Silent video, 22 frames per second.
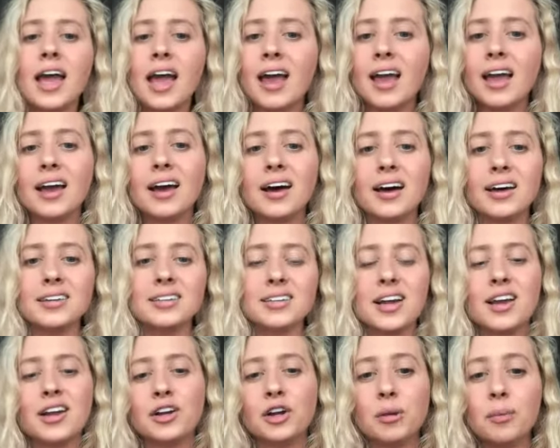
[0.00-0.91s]
And
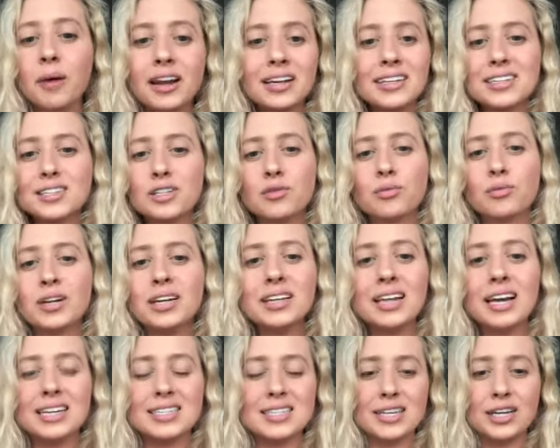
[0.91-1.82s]
your body doesn't
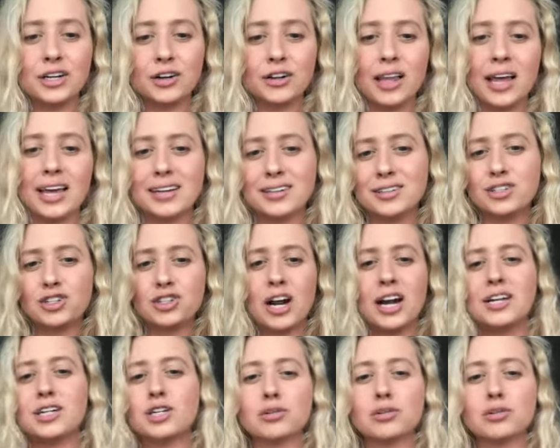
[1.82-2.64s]
realize that you're like trying